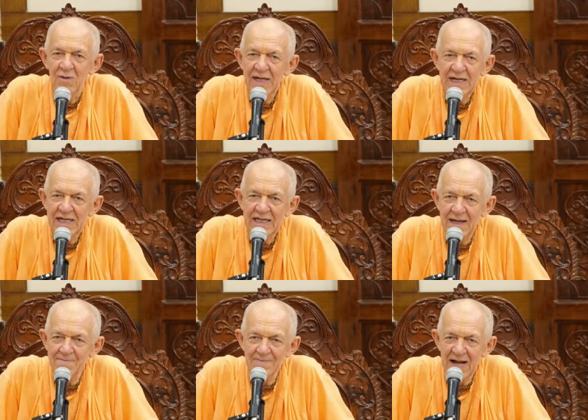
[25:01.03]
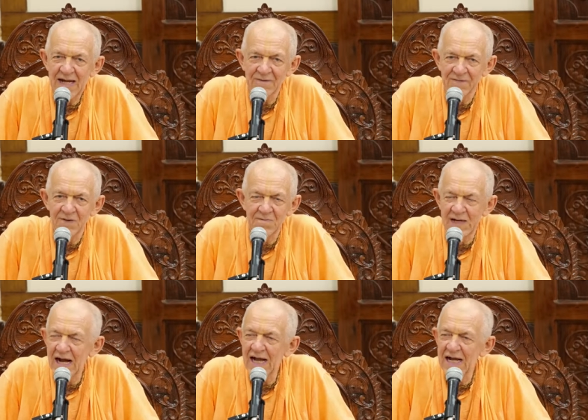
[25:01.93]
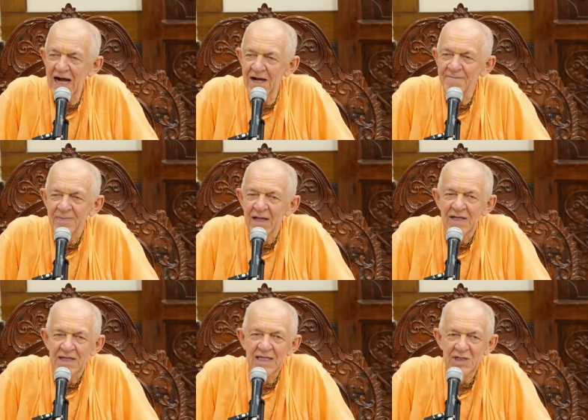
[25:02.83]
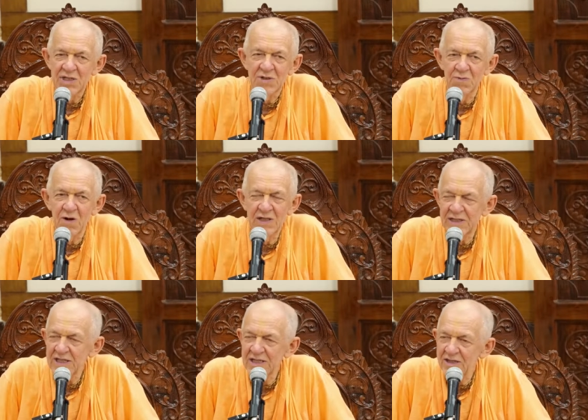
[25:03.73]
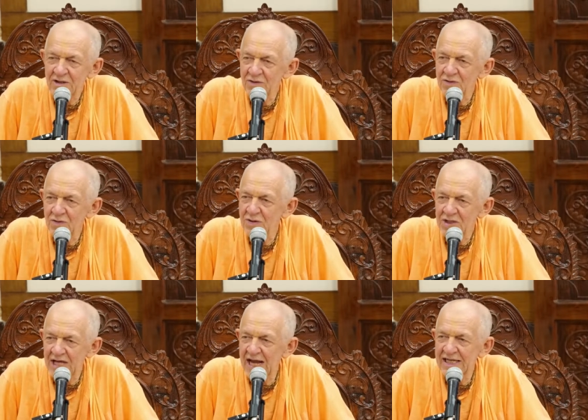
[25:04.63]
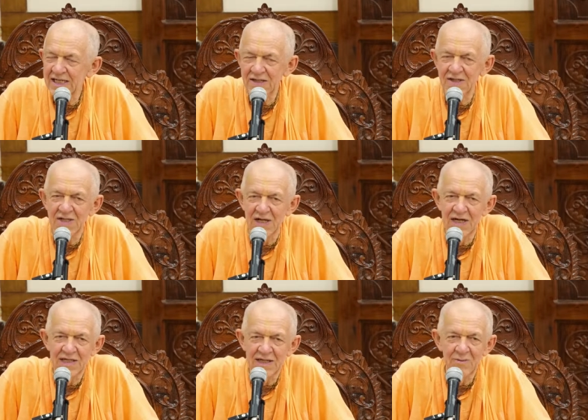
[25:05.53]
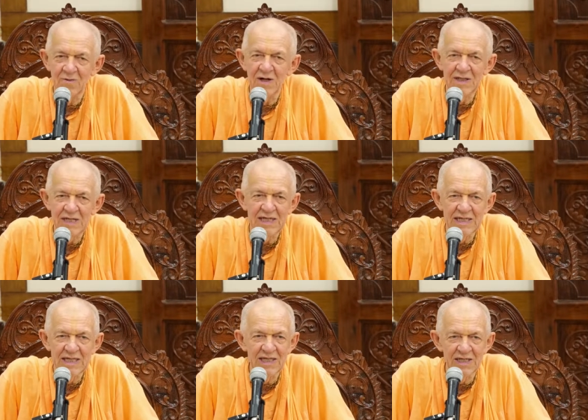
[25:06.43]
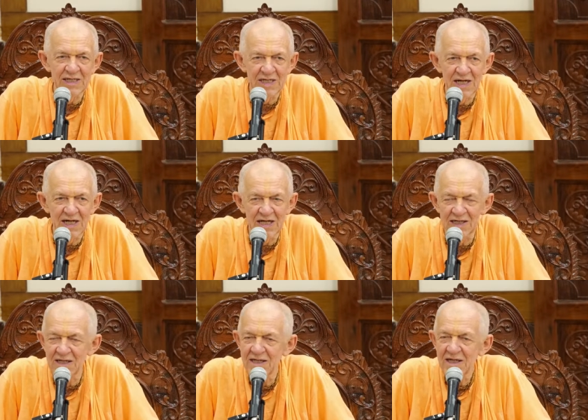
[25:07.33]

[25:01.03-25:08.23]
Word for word: When he came back from Gaya, he just wanted to do Sankirtan. He wanted Kirtan.